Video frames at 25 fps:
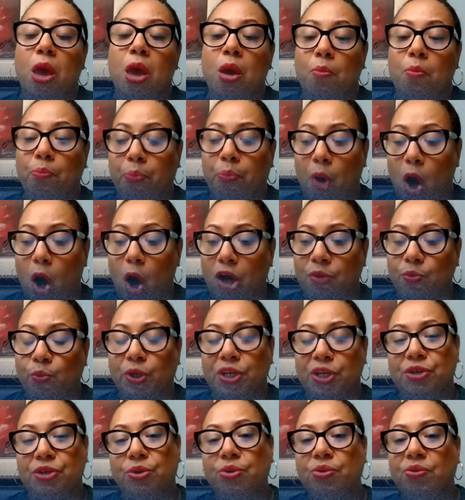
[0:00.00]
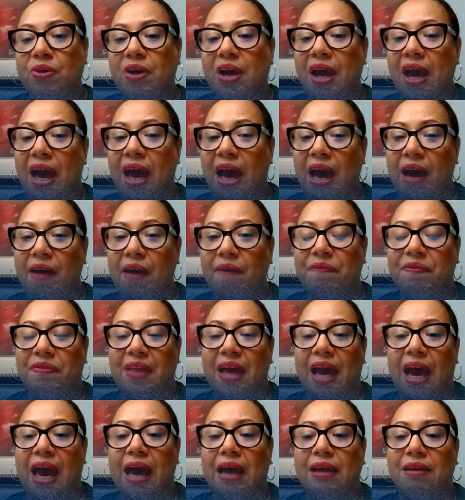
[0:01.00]
but when you don't have
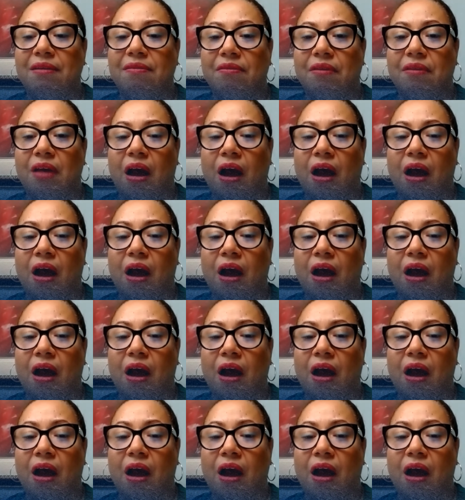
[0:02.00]
that